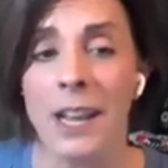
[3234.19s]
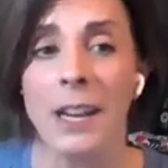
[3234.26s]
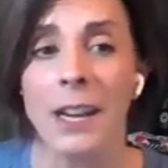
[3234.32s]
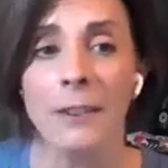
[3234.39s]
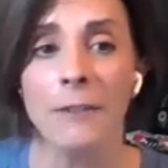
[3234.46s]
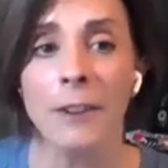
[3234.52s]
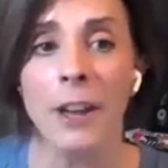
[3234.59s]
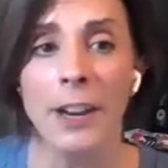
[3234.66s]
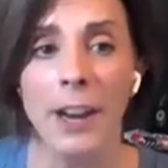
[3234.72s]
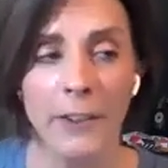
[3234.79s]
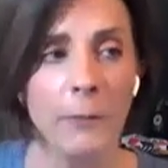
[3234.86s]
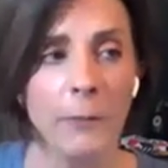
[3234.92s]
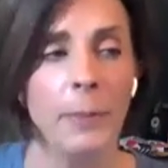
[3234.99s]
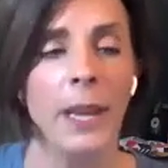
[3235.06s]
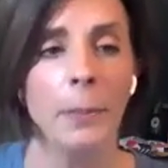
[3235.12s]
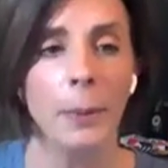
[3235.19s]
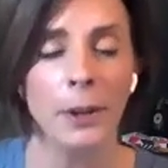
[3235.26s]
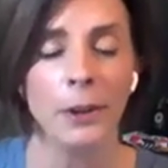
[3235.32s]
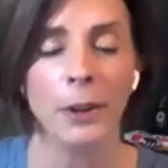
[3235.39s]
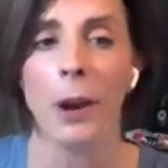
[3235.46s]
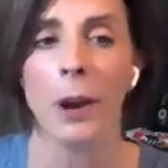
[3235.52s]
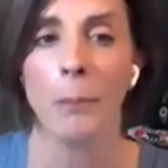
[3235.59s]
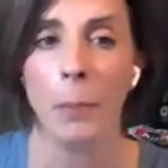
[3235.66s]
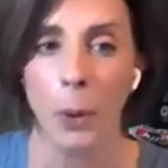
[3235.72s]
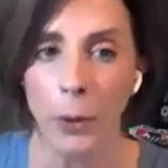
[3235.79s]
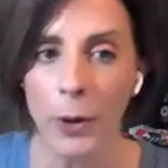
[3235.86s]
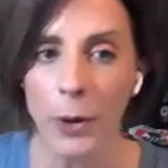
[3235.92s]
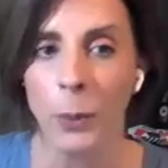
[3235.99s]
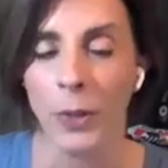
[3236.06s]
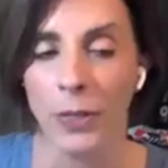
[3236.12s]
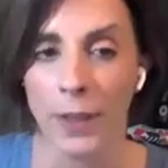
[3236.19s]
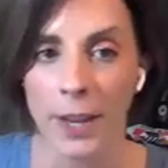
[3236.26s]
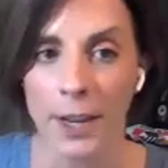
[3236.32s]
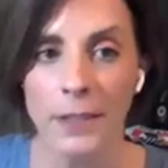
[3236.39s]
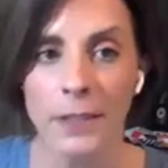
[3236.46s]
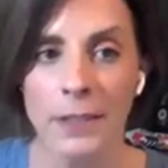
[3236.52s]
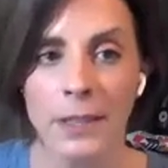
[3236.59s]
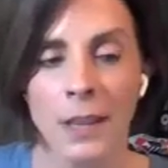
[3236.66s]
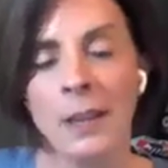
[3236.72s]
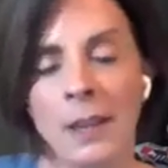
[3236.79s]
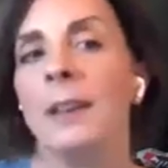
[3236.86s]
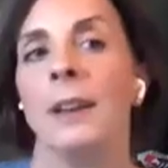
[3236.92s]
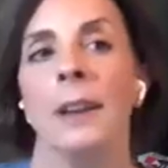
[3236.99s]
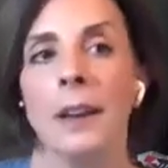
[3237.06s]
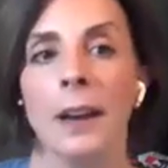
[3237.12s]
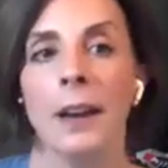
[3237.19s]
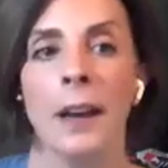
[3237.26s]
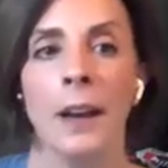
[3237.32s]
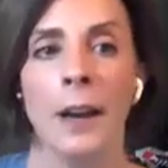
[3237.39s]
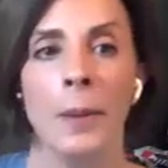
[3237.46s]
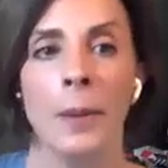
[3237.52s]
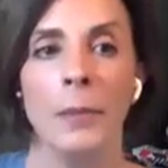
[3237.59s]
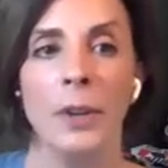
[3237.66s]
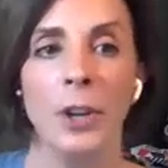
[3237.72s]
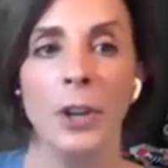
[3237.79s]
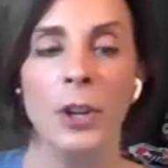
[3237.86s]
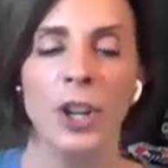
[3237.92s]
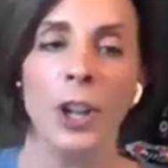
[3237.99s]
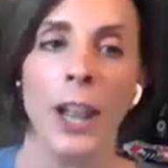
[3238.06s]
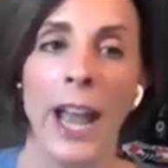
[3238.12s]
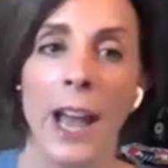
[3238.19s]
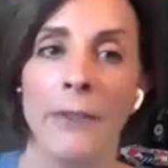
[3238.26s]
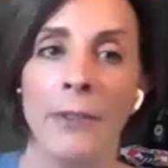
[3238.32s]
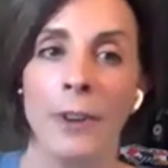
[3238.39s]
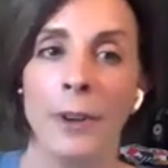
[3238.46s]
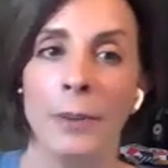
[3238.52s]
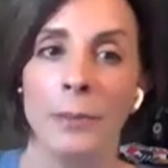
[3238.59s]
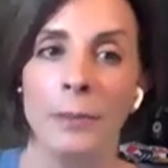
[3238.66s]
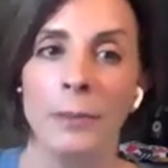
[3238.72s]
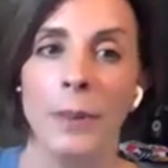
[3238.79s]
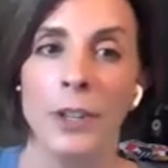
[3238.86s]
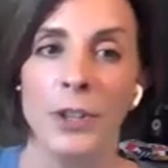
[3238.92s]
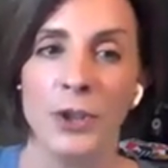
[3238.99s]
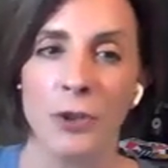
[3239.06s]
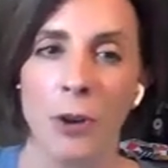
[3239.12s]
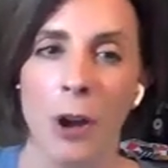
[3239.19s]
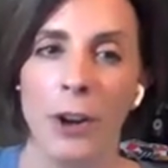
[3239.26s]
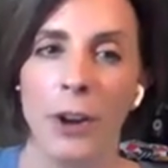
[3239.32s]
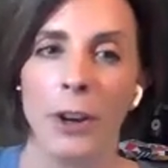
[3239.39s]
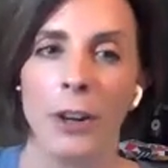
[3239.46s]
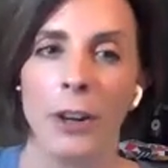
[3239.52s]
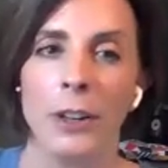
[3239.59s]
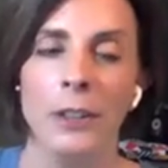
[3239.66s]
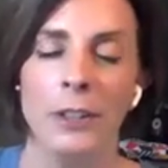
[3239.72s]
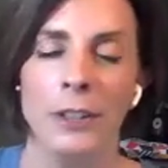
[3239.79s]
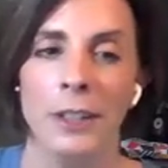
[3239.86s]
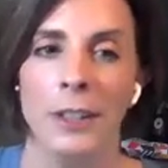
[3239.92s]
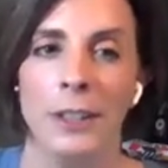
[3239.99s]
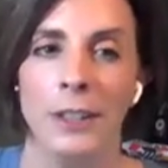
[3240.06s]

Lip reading: And if enough people are on board with this, you'll have a stronger